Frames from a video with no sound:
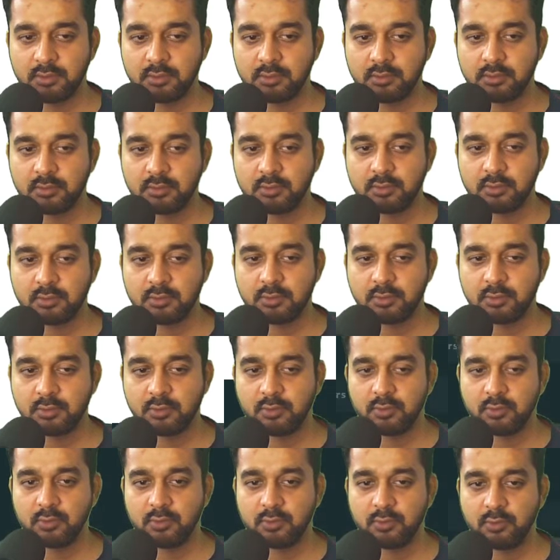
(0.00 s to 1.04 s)

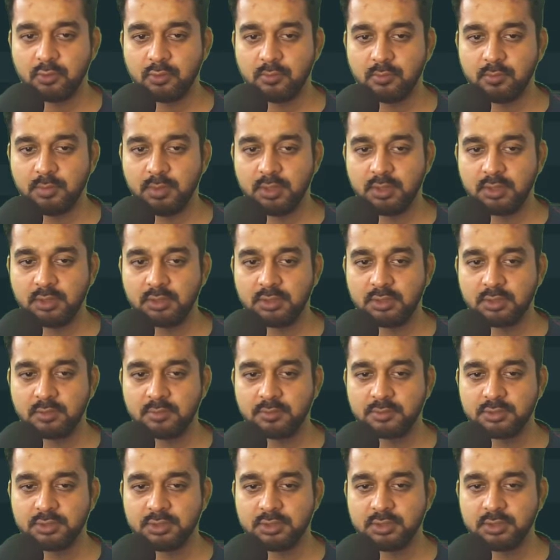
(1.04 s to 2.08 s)
So meta
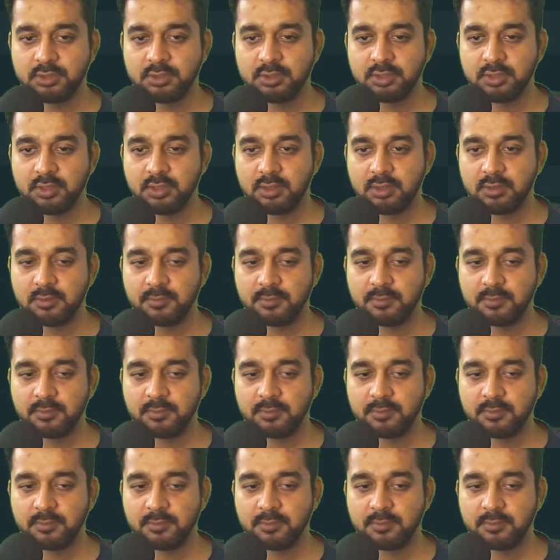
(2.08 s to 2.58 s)
description is there.